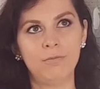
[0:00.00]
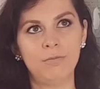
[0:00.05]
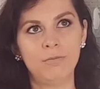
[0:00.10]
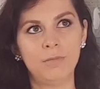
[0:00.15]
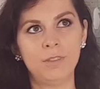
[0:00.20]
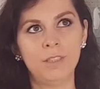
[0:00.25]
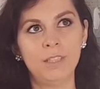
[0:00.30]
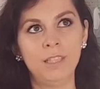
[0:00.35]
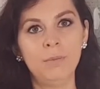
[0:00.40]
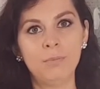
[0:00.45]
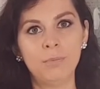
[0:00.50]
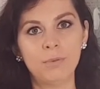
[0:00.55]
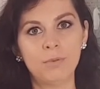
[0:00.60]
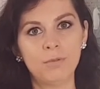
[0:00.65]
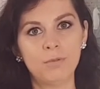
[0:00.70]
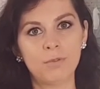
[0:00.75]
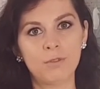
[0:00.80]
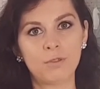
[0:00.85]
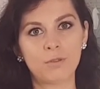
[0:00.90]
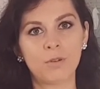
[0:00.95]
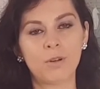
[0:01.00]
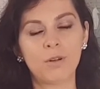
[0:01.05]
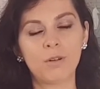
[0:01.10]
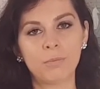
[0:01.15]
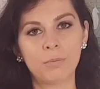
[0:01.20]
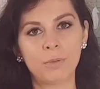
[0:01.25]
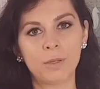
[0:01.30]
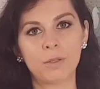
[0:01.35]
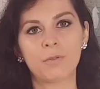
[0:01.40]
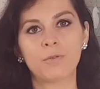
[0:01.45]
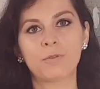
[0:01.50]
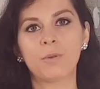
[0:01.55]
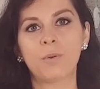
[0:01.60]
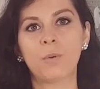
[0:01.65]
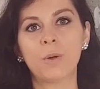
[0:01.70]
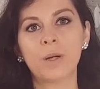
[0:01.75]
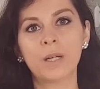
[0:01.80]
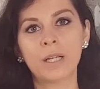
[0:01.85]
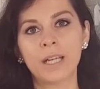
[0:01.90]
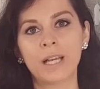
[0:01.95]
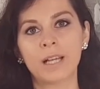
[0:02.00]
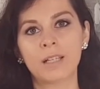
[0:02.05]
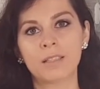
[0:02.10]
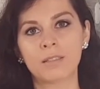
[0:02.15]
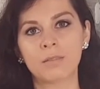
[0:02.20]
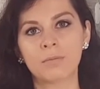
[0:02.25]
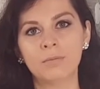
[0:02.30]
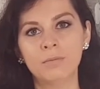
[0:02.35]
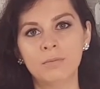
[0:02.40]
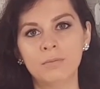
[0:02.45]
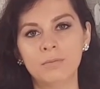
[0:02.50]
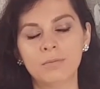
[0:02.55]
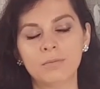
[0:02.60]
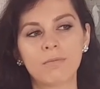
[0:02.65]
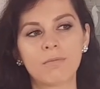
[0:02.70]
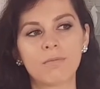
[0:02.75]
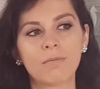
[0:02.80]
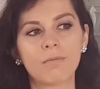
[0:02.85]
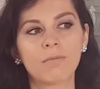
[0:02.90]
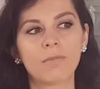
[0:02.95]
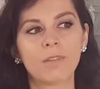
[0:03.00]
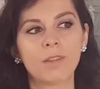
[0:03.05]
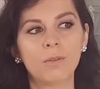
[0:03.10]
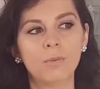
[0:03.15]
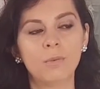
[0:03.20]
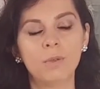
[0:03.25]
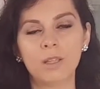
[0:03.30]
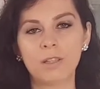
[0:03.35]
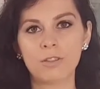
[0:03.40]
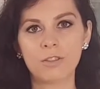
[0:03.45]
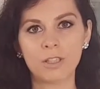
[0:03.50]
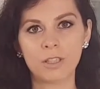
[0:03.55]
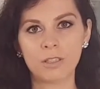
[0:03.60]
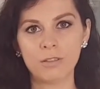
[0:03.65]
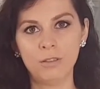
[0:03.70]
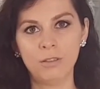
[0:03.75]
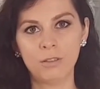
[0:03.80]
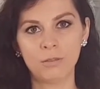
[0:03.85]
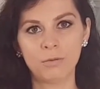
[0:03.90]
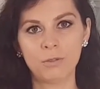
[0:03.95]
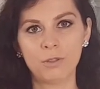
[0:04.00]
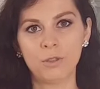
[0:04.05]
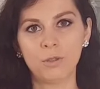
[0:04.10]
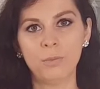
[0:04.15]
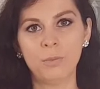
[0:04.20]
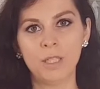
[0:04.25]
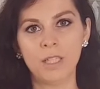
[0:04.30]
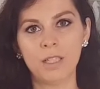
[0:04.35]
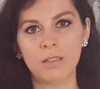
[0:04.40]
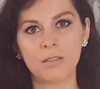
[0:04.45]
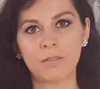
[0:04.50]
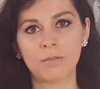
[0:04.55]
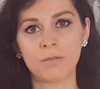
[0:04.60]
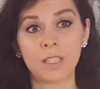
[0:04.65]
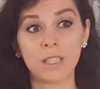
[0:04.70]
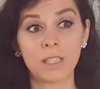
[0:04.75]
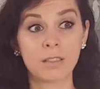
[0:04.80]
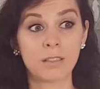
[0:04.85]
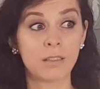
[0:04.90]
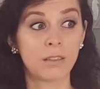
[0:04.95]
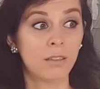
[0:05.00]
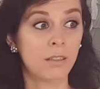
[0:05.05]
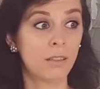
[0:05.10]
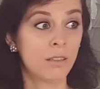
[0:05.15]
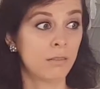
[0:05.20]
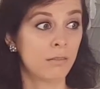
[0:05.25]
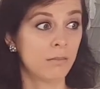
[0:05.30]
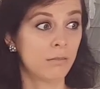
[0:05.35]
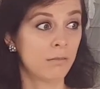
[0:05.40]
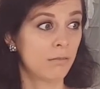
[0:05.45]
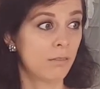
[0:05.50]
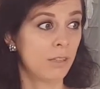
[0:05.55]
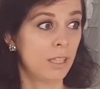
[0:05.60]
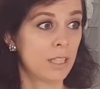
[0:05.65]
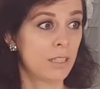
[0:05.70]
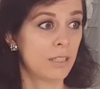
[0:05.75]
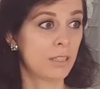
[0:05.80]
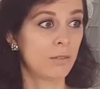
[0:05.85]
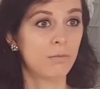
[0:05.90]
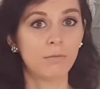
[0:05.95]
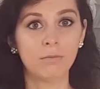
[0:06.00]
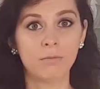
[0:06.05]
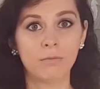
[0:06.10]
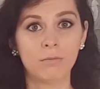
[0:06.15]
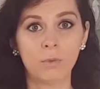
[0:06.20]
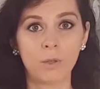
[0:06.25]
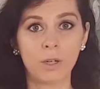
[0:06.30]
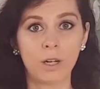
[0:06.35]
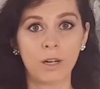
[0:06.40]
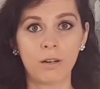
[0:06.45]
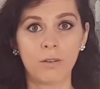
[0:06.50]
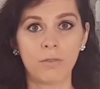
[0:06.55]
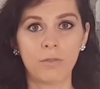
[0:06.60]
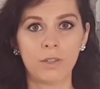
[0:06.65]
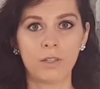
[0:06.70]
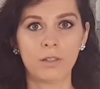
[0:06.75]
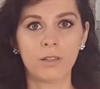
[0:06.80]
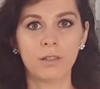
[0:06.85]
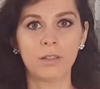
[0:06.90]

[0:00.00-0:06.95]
deep, strong, powerful orgasm with just, 2 minutes of sex and then that's it, we're out of here.